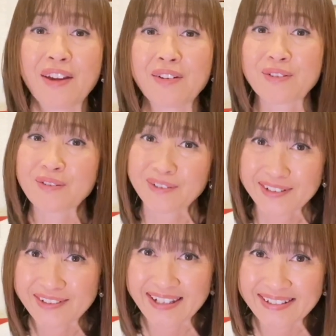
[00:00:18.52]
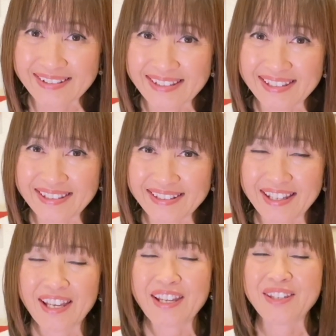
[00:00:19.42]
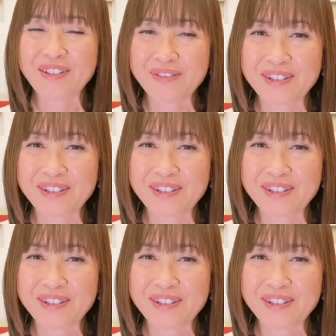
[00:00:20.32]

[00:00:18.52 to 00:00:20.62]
Congratulations. You